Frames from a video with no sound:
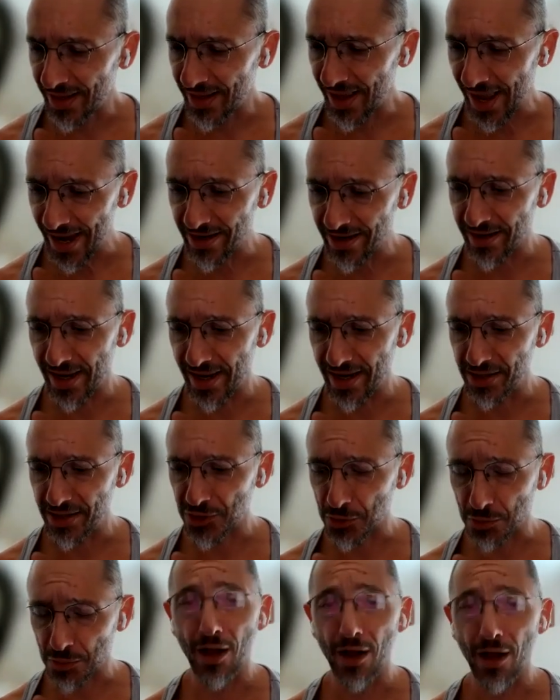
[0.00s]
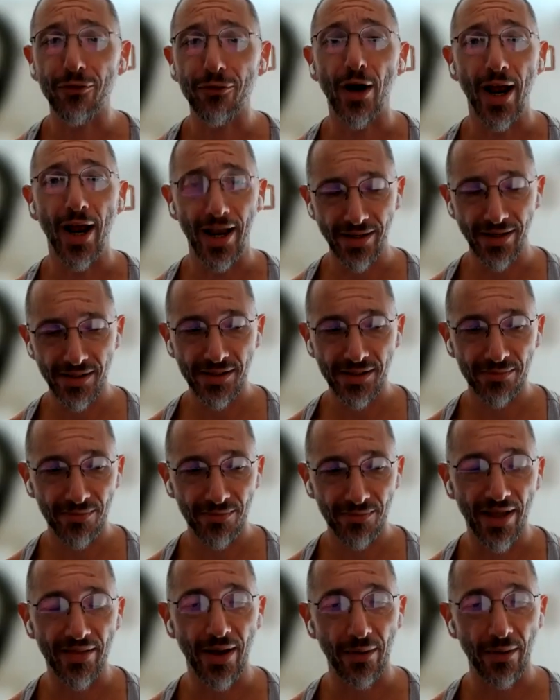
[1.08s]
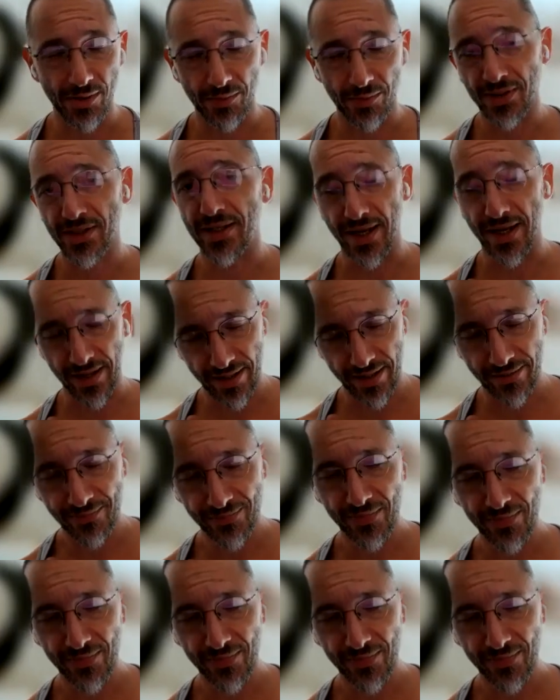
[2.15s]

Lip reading: Ate a small fries, and that was a mistake.